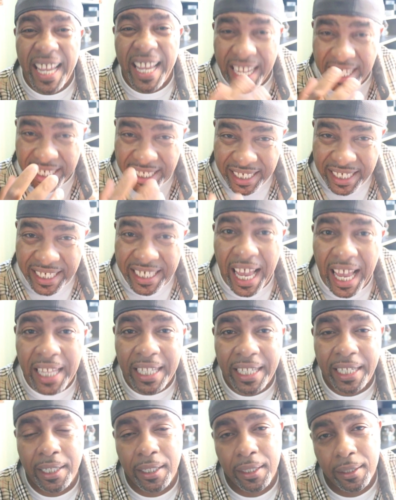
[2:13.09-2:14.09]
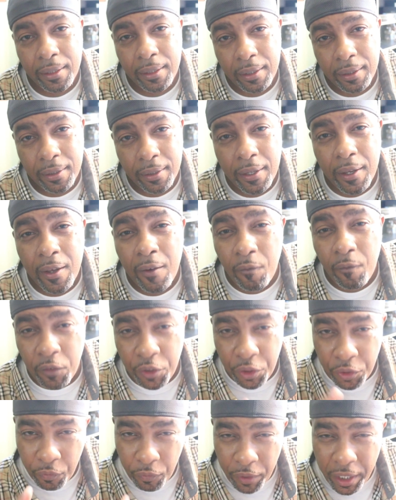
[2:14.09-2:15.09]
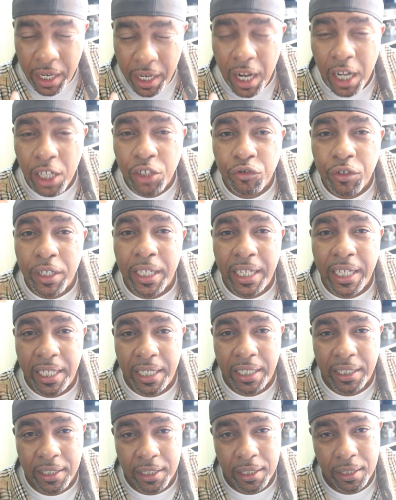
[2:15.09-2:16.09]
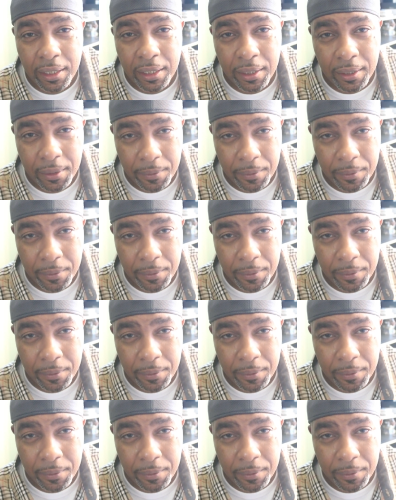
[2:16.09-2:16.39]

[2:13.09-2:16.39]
and sell it for 300 each.